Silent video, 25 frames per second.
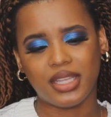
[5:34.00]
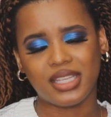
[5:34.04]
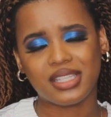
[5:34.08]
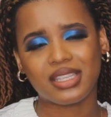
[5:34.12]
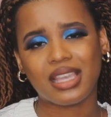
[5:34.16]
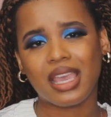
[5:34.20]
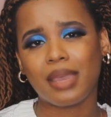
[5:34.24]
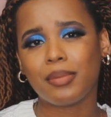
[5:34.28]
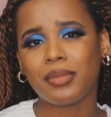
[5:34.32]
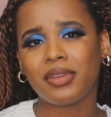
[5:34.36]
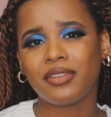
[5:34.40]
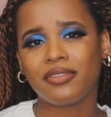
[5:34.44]
This
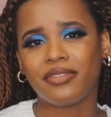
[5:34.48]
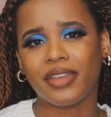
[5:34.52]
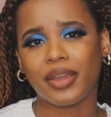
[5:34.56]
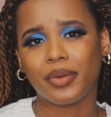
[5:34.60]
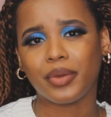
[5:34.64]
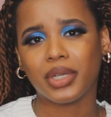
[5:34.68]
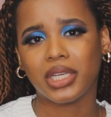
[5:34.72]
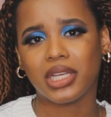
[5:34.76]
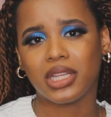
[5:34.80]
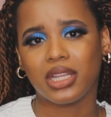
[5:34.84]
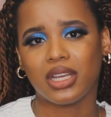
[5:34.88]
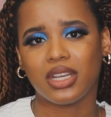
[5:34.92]
came in
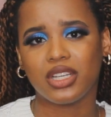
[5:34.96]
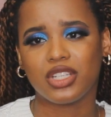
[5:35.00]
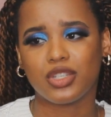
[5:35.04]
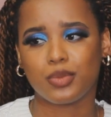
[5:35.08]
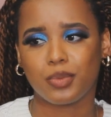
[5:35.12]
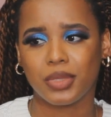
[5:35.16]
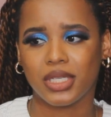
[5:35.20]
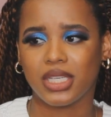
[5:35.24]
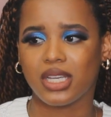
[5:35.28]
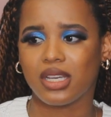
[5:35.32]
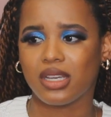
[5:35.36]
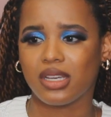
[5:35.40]
very clutch
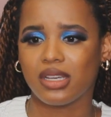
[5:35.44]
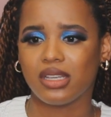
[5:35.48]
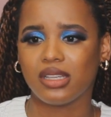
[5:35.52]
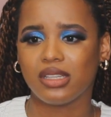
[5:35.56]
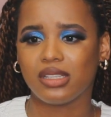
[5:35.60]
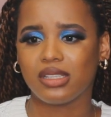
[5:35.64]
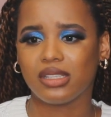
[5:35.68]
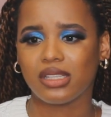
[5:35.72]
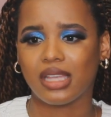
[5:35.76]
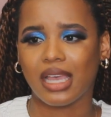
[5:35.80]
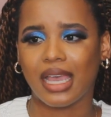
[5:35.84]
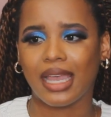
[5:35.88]

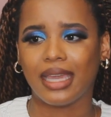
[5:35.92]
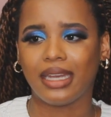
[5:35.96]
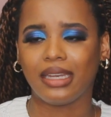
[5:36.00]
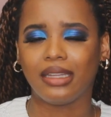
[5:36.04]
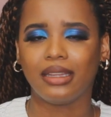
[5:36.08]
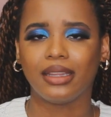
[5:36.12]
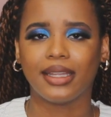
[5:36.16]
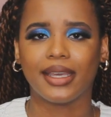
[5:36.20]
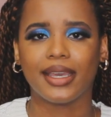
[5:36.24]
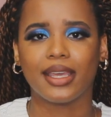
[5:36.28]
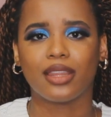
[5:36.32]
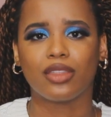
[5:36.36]
because I
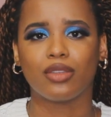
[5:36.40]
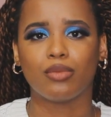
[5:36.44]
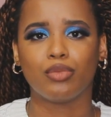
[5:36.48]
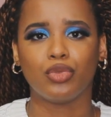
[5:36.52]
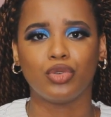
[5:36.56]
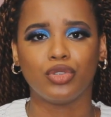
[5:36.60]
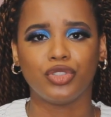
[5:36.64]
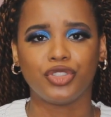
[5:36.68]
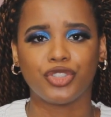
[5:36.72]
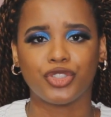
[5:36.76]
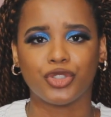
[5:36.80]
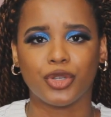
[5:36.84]
didn't like the
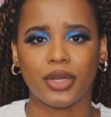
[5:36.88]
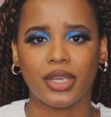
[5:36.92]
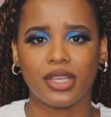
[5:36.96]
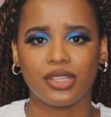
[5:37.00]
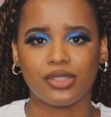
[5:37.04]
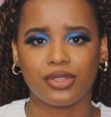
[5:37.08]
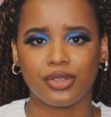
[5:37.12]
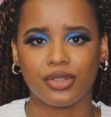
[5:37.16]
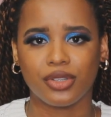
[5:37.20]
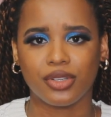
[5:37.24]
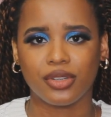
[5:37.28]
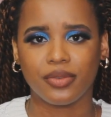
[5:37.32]

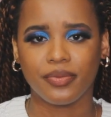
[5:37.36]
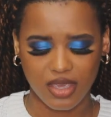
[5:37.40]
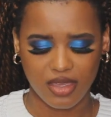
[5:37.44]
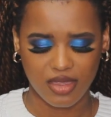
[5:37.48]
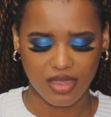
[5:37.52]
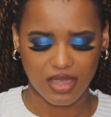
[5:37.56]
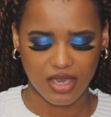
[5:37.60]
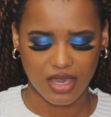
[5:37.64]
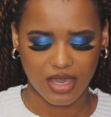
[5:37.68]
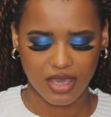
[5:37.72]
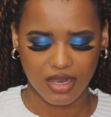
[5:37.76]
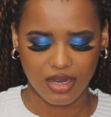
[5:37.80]
moisturizer
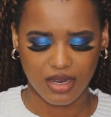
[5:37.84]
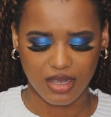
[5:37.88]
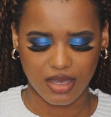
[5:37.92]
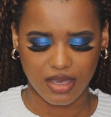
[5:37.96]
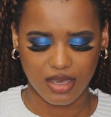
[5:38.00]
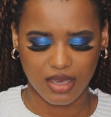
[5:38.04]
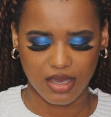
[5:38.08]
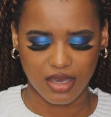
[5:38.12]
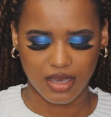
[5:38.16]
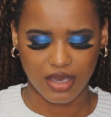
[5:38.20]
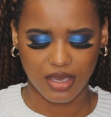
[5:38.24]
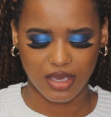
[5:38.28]
that
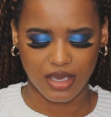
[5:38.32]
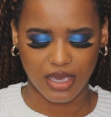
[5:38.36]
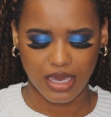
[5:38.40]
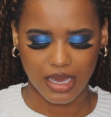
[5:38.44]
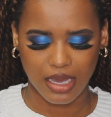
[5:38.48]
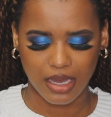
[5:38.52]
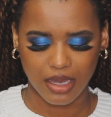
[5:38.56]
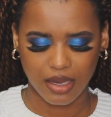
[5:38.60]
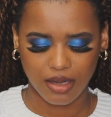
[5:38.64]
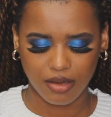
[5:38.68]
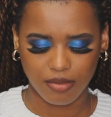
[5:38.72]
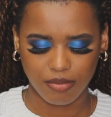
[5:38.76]
I
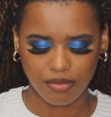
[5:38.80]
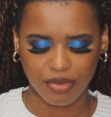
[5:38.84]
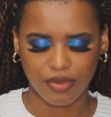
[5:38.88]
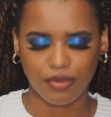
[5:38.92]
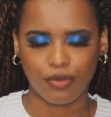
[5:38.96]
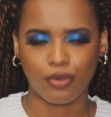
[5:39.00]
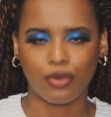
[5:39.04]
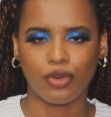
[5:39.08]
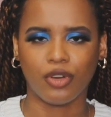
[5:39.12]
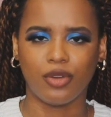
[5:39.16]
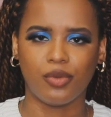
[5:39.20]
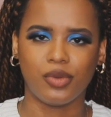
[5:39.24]
had
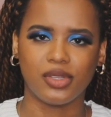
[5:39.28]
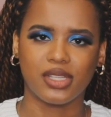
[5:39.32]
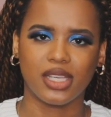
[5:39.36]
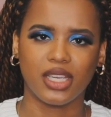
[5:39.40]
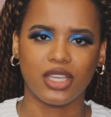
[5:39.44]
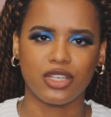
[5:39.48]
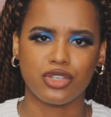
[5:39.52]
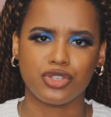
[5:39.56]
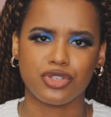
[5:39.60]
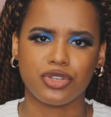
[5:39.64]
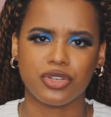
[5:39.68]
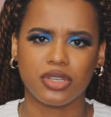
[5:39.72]
before. It was
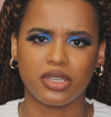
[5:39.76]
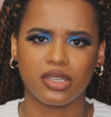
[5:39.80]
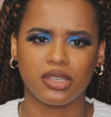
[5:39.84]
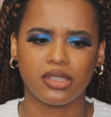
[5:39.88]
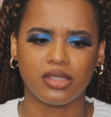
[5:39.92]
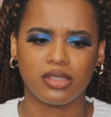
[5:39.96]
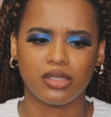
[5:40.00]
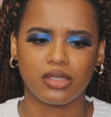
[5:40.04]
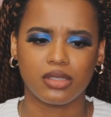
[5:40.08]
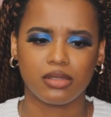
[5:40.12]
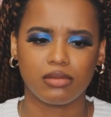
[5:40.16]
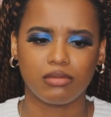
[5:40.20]
like
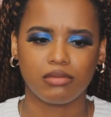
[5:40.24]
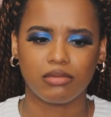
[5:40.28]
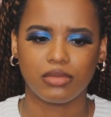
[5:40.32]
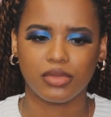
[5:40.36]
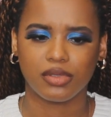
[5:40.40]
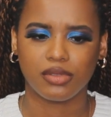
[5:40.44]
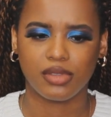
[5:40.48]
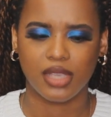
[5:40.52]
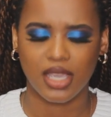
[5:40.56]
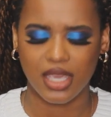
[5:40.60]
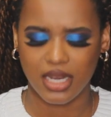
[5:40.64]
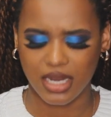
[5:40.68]
Jergens,
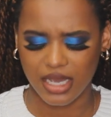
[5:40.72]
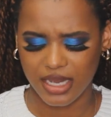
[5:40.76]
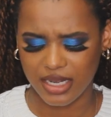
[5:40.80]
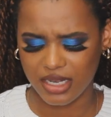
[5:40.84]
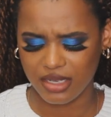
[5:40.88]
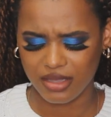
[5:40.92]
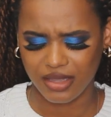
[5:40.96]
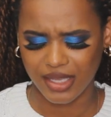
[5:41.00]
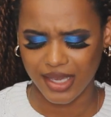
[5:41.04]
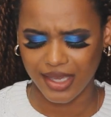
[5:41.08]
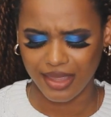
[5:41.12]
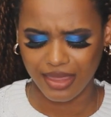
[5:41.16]
and I
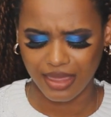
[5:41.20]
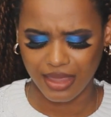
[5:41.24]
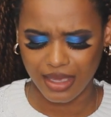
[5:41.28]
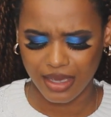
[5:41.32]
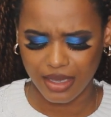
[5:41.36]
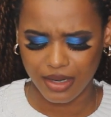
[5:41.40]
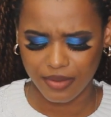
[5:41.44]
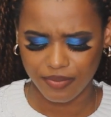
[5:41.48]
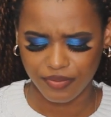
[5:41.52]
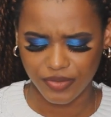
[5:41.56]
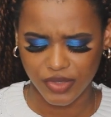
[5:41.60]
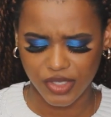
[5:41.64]
didn't like
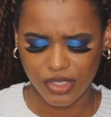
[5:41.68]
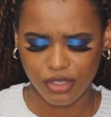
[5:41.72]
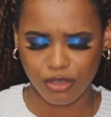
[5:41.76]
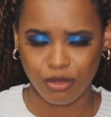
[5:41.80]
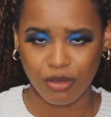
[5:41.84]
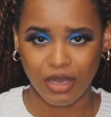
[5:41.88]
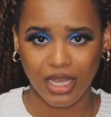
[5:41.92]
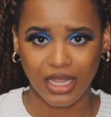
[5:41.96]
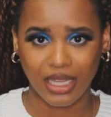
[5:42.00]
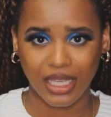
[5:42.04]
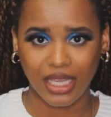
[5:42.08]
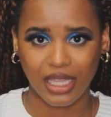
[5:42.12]
that.
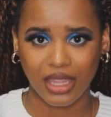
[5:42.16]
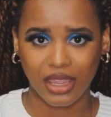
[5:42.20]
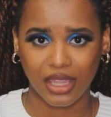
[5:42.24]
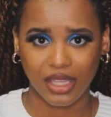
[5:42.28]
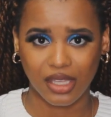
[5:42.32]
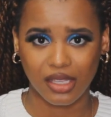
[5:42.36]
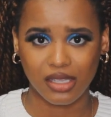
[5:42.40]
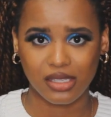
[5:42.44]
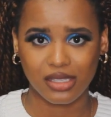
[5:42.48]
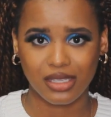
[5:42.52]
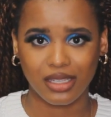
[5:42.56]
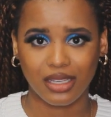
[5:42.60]
So I like
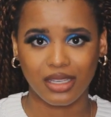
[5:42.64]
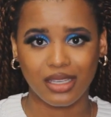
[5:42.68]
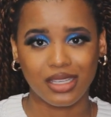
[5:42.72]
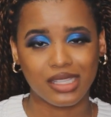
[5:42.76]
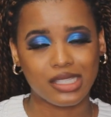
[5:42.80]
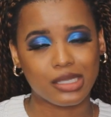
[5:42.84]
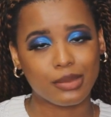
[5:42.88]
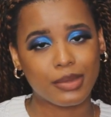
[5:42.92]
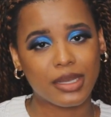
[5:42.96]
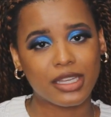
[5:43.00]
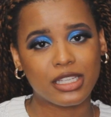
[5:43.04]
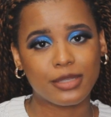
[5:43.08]
this.
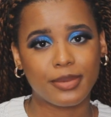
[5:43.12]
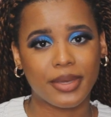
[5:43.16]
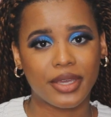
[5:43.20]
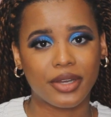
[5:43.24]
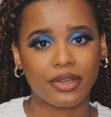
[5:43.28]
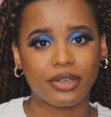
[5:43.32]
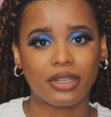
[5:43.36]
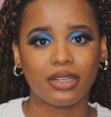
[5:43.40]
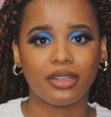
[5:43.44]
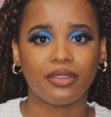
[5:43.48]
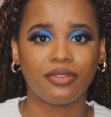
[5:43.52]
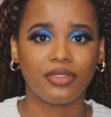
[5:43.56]
It smells
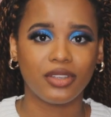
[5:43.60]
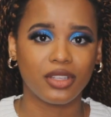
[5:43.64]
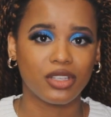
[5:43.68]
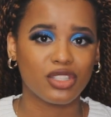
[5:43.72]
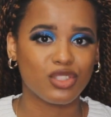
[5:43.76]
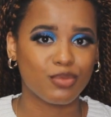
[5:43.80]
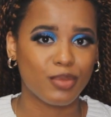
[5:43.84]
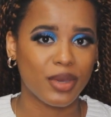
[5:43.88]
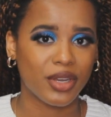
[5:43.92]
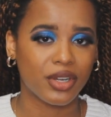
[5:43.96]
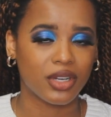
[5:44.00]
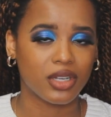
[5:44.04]
better, it
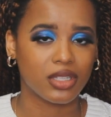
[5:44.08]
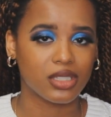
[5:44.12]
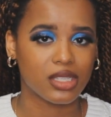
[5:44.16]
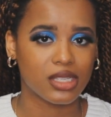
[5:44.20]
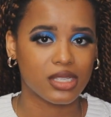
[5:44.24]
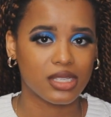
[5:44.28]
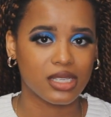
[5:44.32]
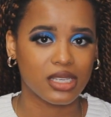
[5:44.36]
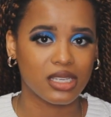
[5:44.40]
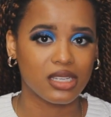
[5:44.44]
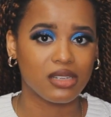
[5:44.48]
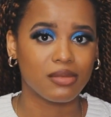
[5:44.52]
feels better on the
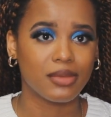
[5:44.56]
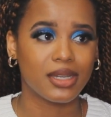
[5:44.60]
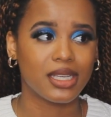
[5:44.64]
skin.